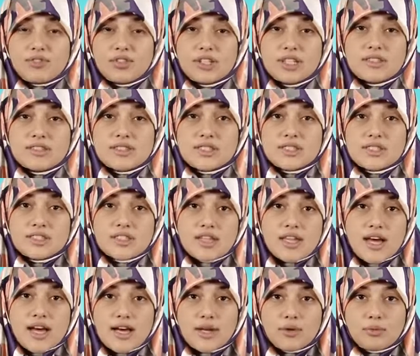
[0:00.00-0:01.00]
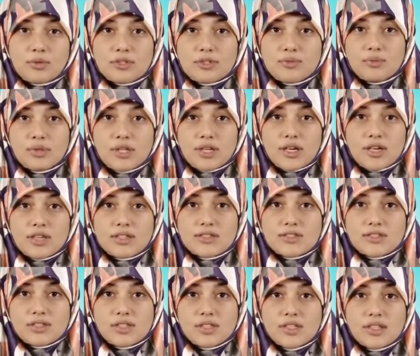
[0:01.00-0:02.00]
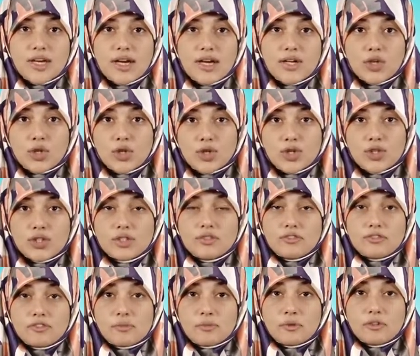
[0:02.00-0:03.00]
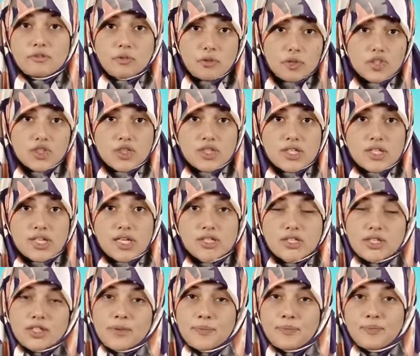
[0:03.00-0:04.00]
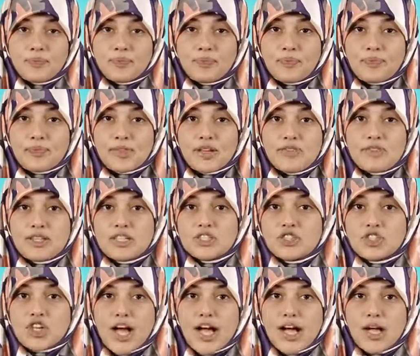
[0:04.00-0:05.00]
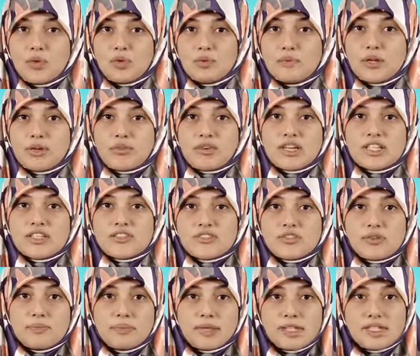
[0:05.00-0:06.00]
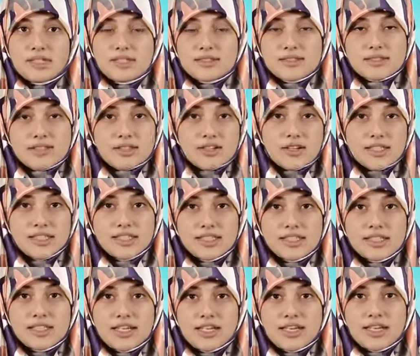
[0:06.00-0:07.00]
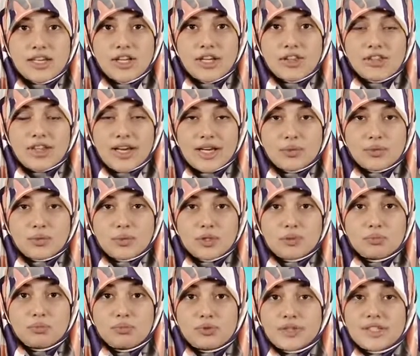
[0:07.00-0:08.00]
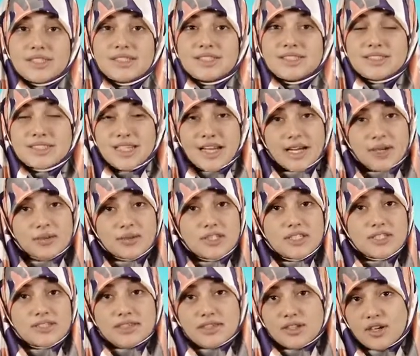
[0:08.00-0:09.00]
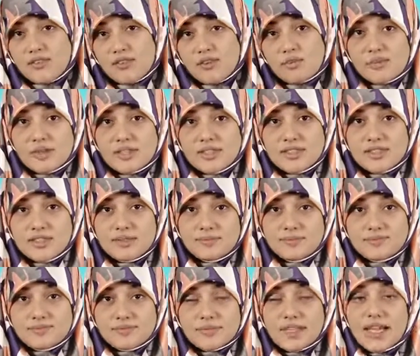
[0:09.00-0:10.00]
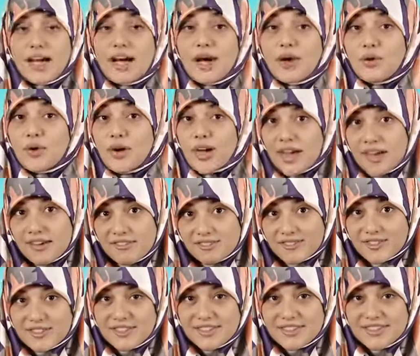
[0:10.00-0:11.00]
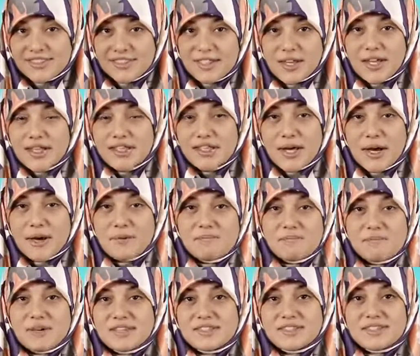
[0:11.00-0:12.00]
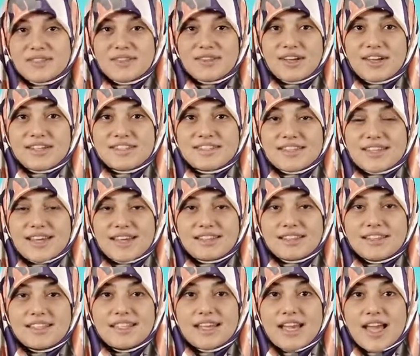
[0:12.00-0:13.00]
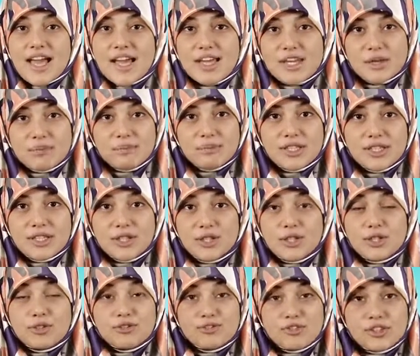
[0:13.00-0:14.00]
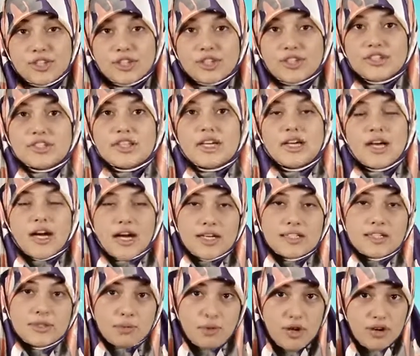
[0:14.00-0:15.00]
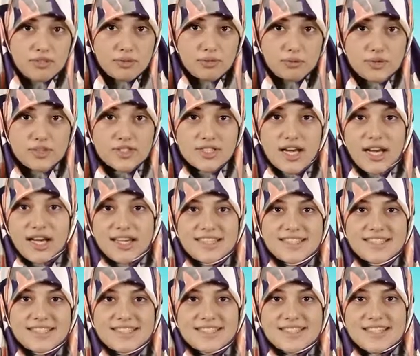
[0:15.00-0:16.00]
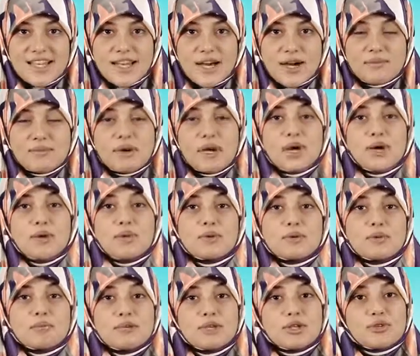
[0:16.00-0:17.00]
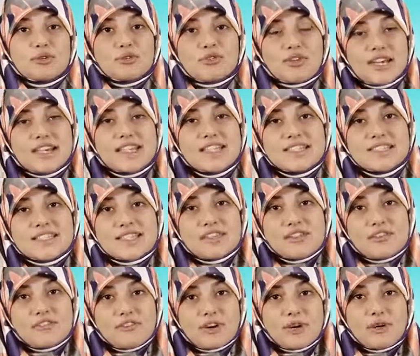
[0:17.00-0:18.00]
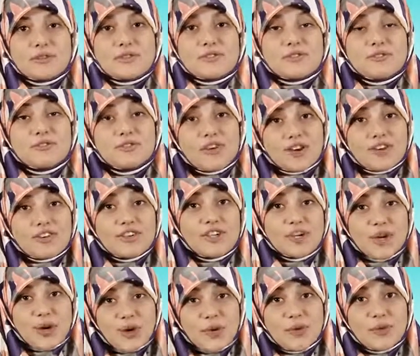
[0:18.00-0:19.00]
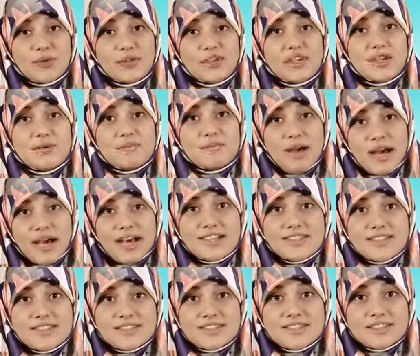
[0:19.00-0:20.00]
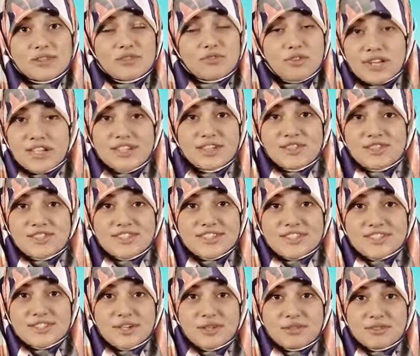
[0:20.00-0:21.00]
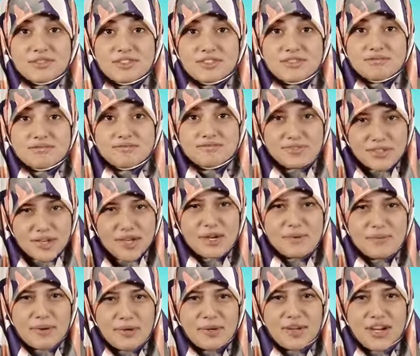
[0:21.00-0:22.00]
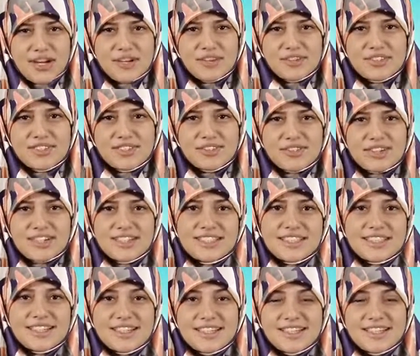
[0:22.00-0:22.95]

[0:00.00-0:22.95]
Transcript: reason to that was because he had heard from a fortune teller that a child will be raised from Bani Israel that will bring down his government. However, Allah makes it thus that the enemy he feared, i.e. Prophet Musa alayhi salam, would be raised in the Pharaoh's very own palace, right under his nose. Talk about irony, right?